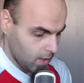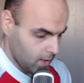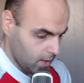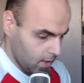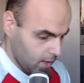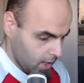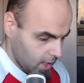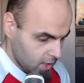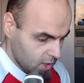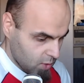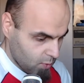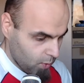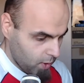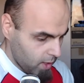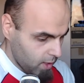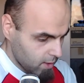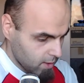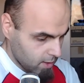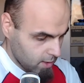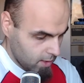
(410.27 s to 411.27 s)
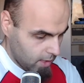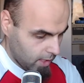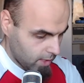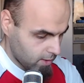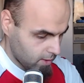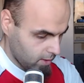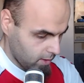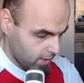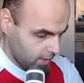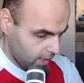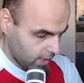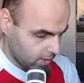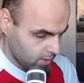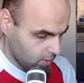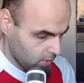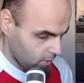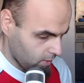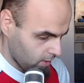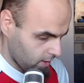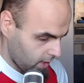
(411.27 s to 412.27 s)
And Sweden is actually a next
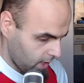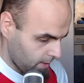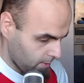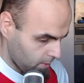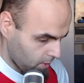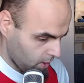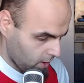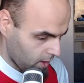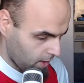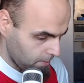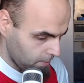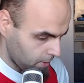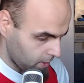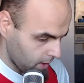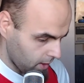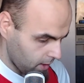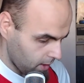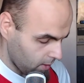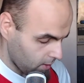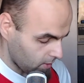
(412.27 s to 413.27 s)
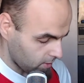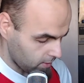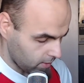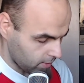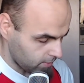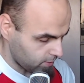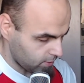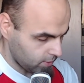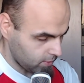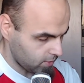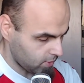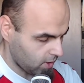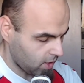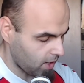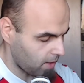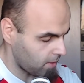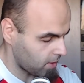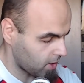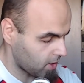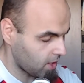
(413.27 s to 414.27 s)
door neighbor company, or no,
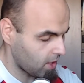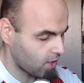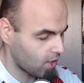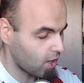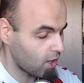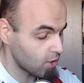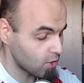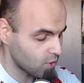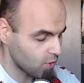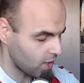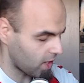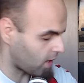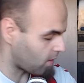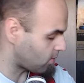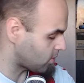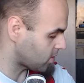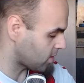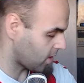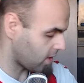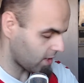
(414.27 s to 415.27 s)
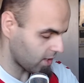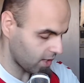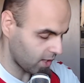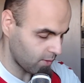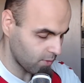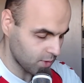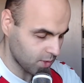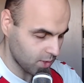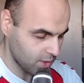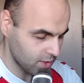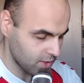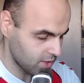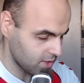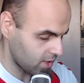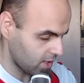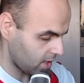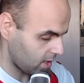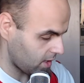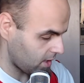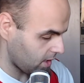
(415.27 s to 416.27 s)
country. I was going to
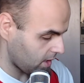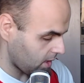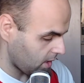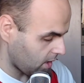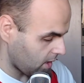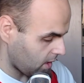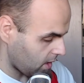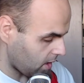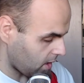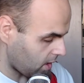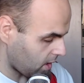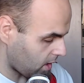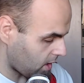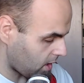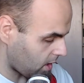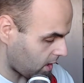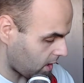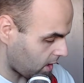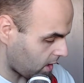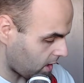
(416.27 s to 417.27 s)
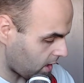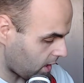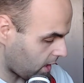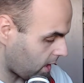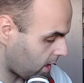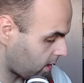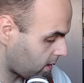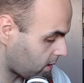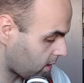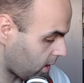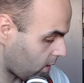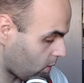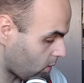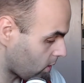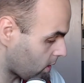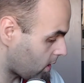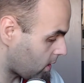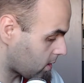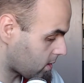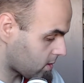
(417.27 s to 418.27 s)
say, and it
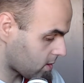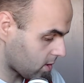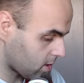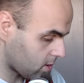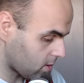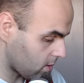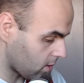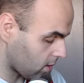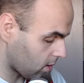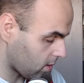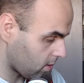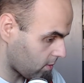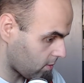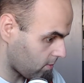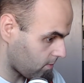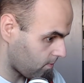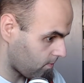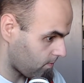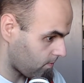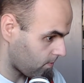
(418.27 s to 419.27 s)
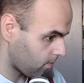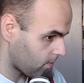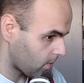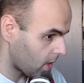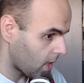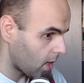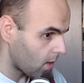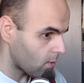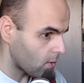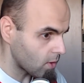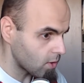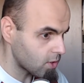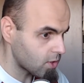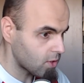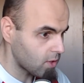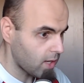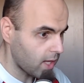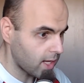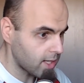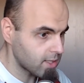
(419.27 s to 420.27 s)
only took. Well, it
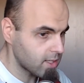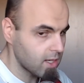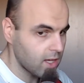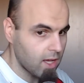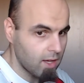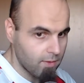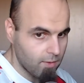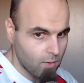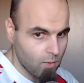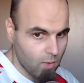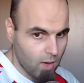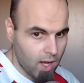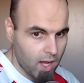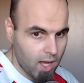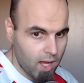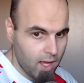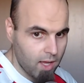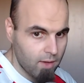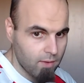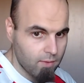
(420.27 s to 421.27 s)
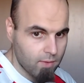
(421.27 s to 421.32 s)
should actually have arrived